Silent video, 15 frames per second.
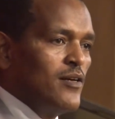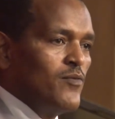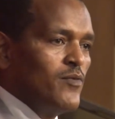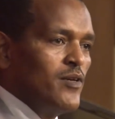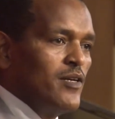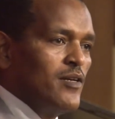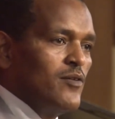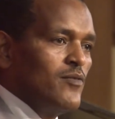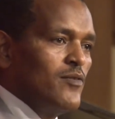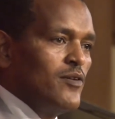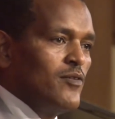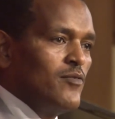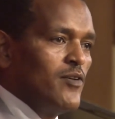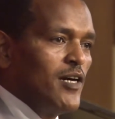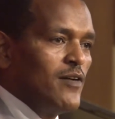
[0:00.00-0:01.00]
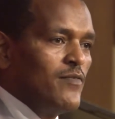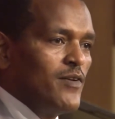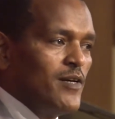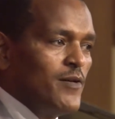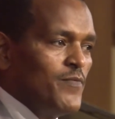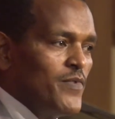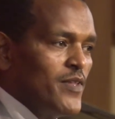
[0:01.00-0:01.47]
we
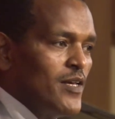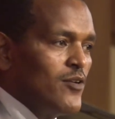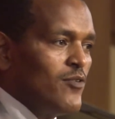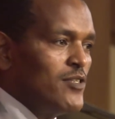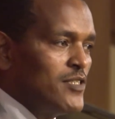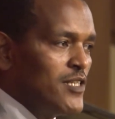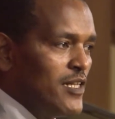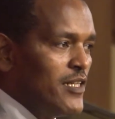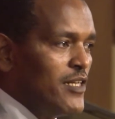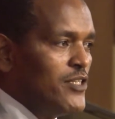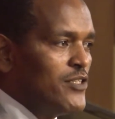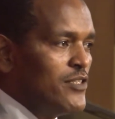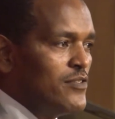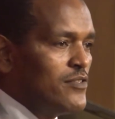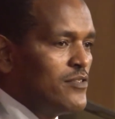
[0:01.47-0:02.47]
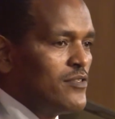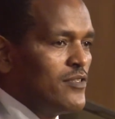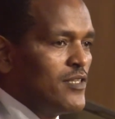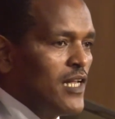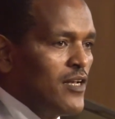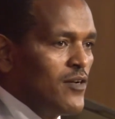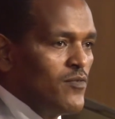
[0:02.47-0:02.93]
have consultations
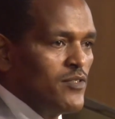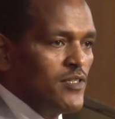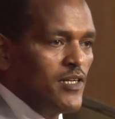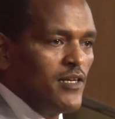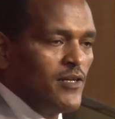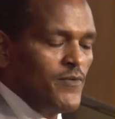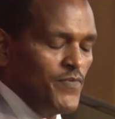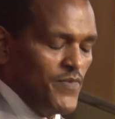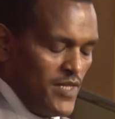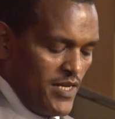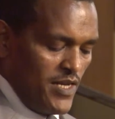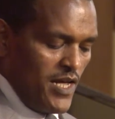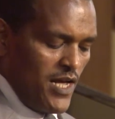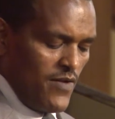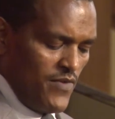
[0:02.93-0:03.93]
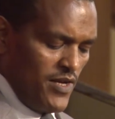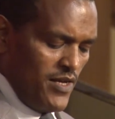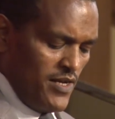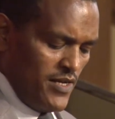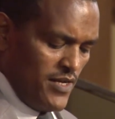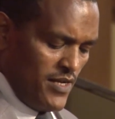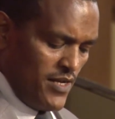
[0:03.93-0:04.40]
like with the
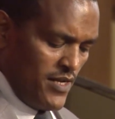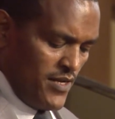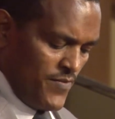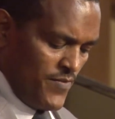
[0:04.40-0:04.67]
Gavi and